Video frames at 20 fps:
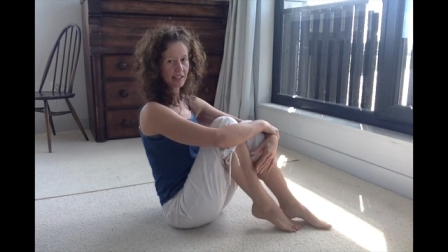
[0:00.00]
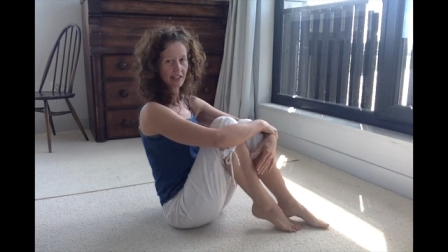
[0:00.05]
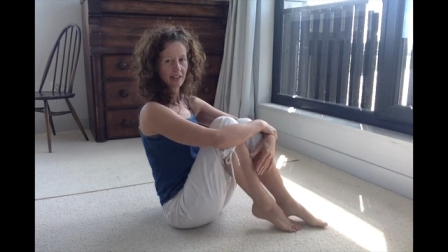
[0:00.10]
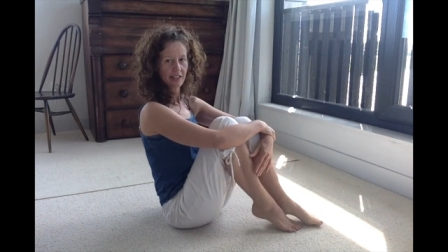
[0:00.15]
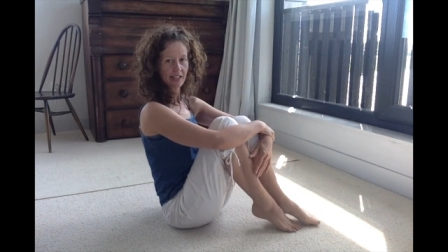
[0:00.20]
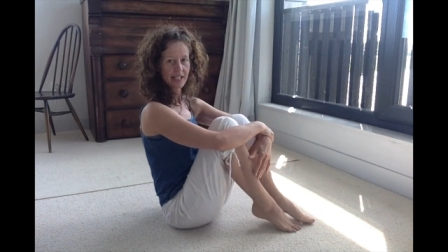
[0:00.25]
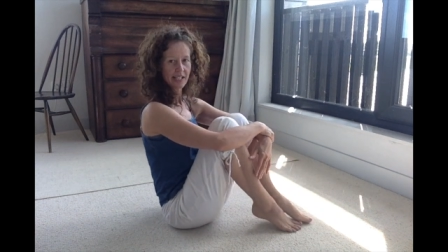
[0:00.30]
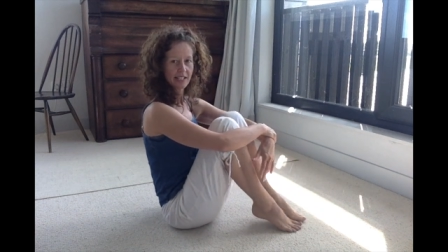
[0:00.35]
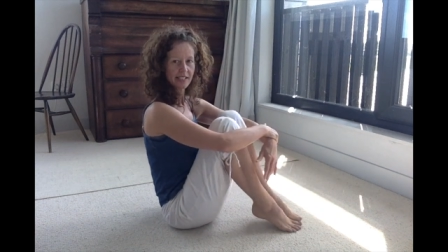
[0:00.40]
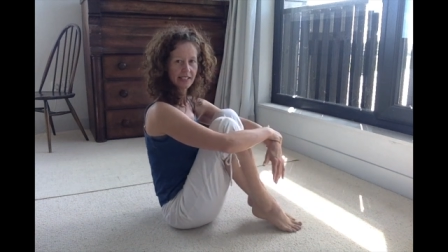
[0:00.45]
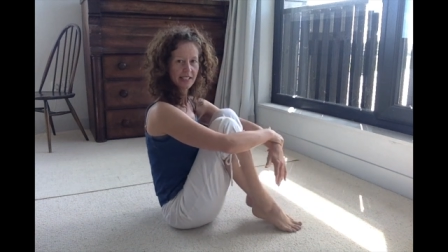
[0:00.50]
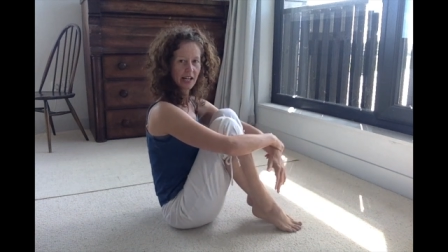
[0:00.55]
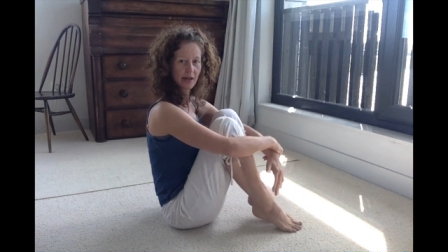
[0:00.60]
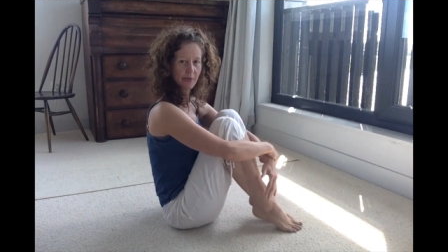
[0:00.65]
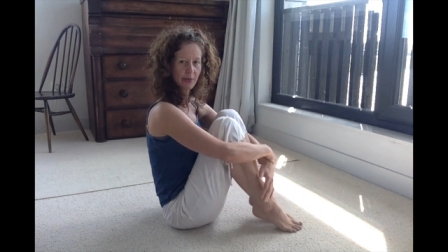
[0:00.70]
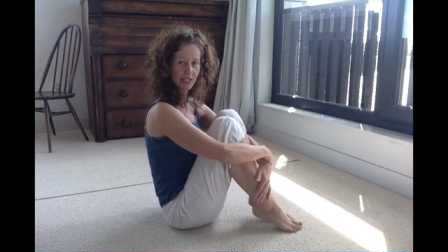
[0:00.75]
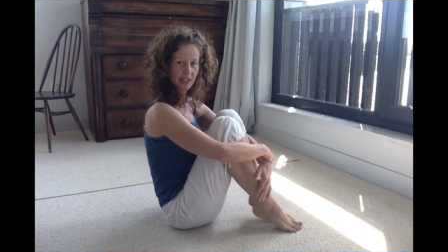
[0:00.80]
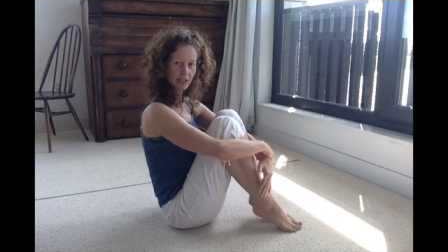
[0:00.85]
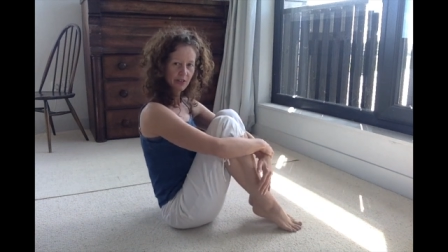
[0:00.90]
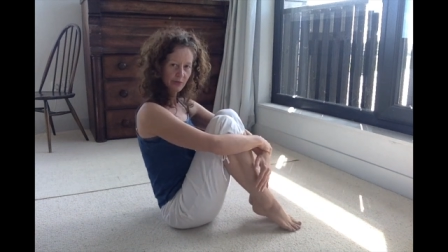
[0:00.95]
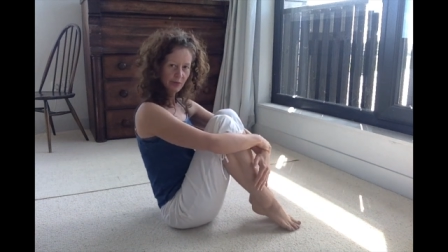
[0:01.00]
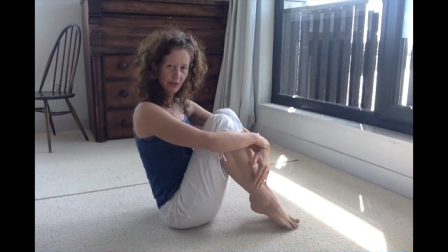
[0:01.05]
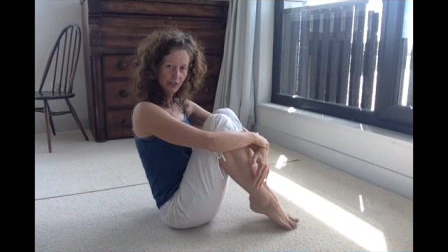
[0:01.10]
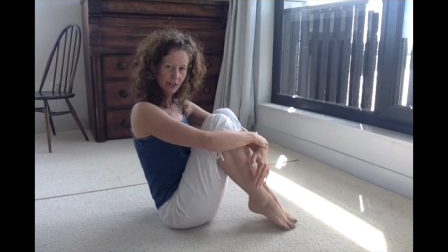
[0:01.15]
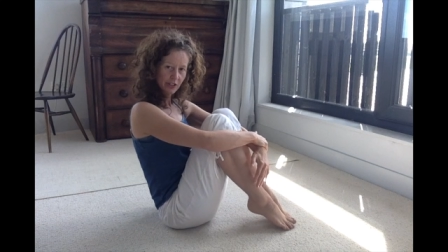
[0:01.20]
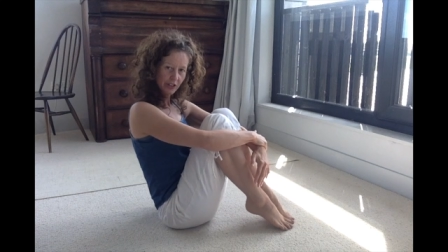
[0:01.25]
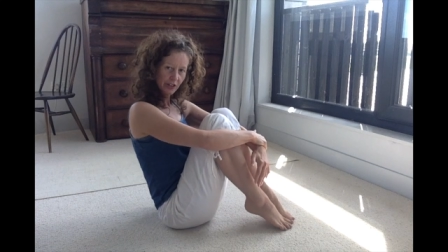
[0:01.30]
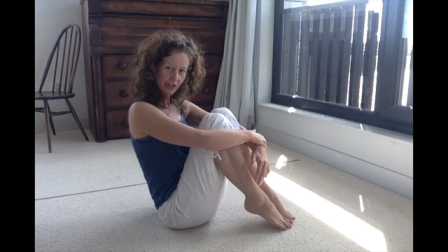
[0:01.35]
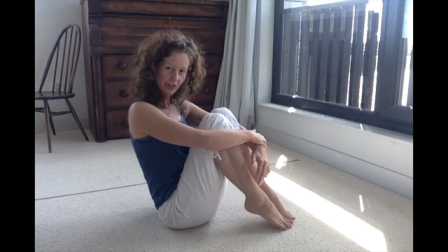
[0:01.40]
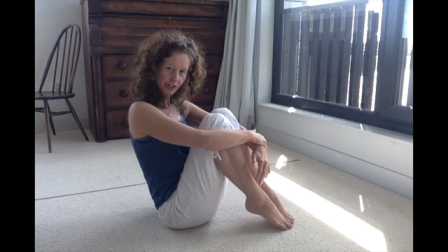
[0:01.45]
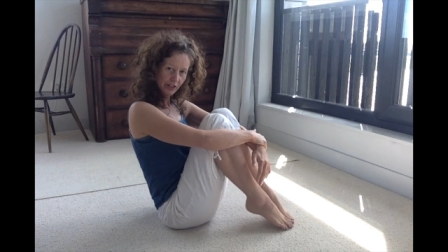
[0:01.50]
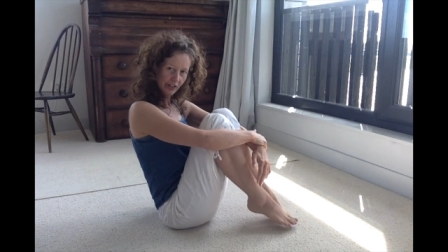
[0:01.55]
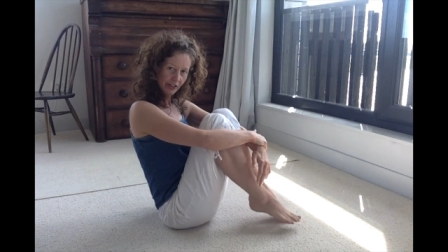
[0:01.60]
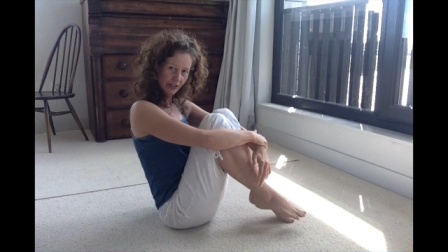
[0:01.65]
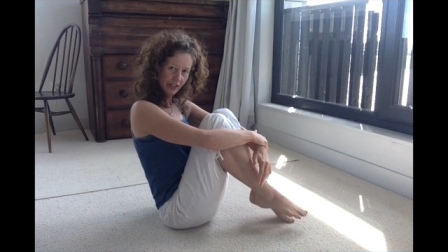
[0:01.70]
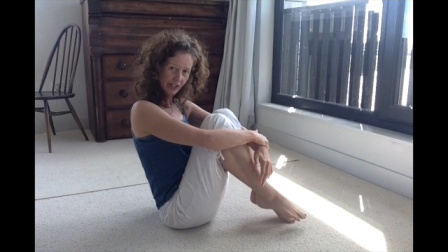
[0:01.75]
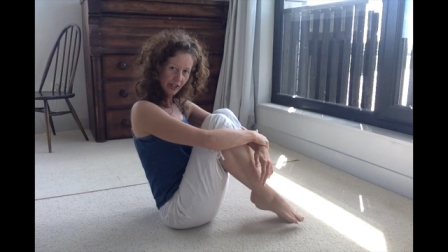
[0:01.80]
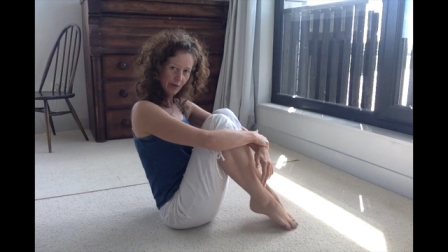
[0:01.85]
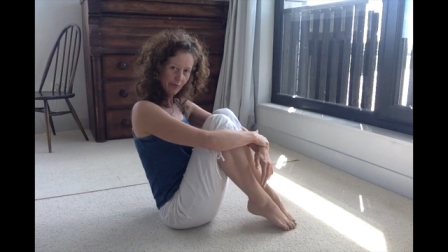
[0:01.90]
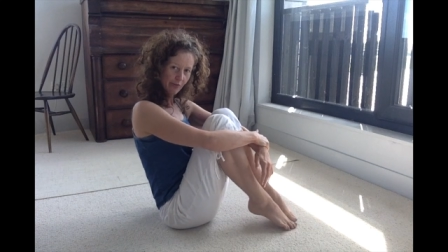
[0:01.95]
your knees come in towards you, and you're
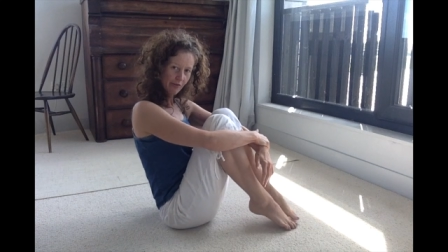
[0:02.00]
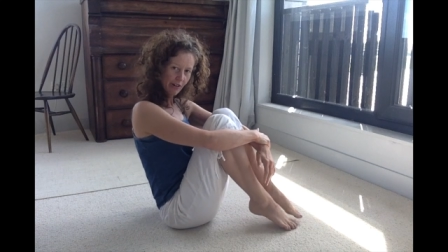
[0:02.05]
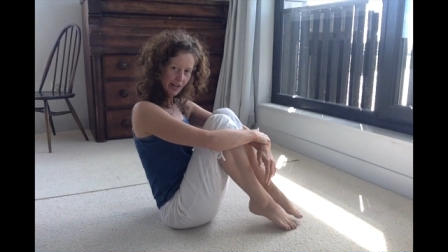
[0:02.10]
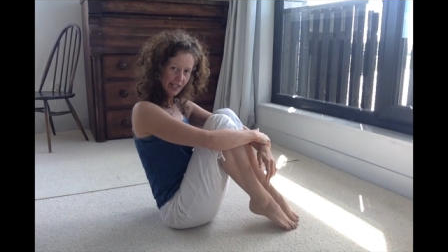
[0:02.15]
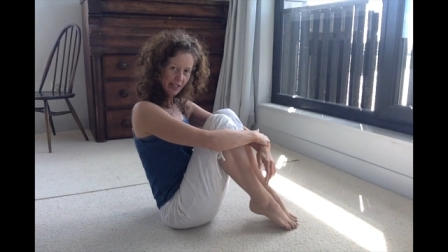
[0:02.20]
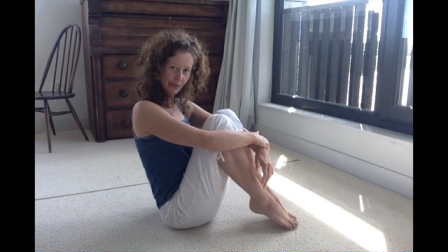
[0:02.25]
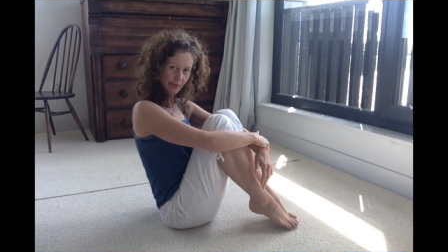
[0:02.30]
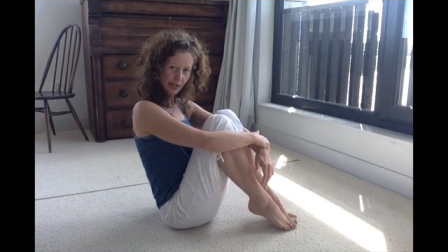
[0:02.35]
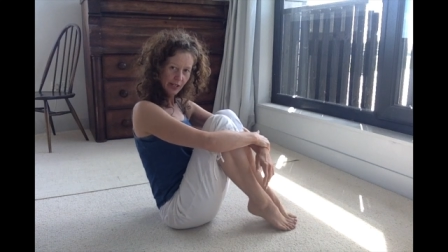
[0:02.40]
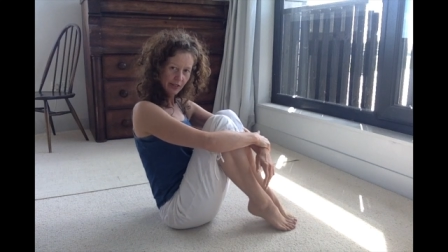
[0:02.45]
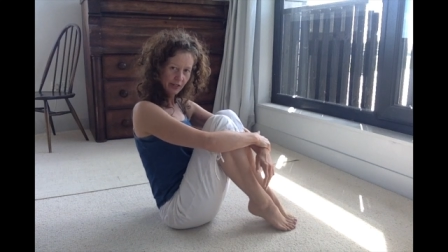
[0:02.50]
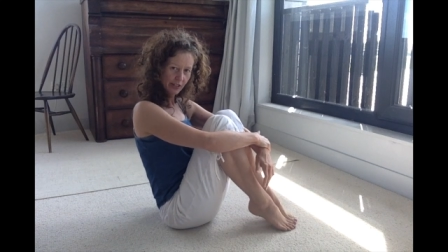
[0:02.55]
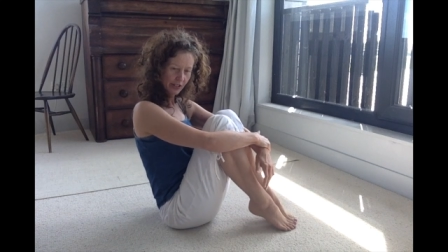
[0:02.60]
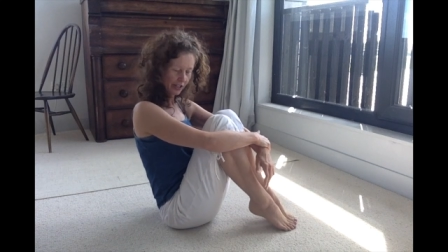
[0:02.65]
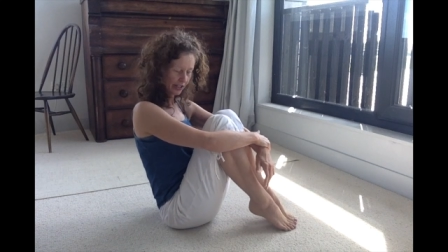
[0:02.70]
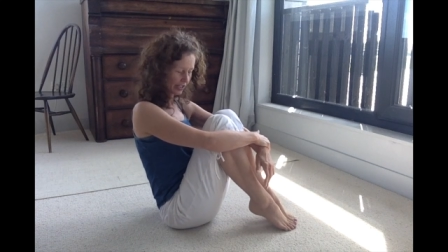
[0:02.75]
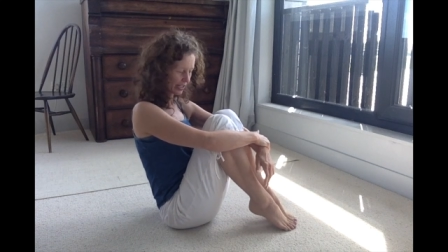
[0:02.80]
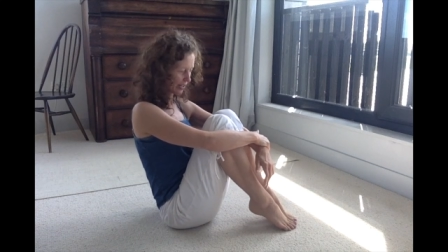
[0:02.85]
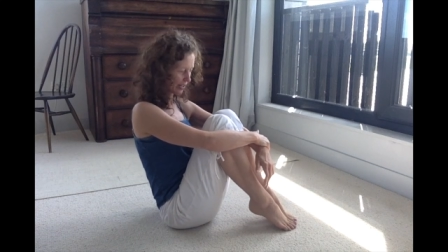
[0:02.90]
going to come right the way onto your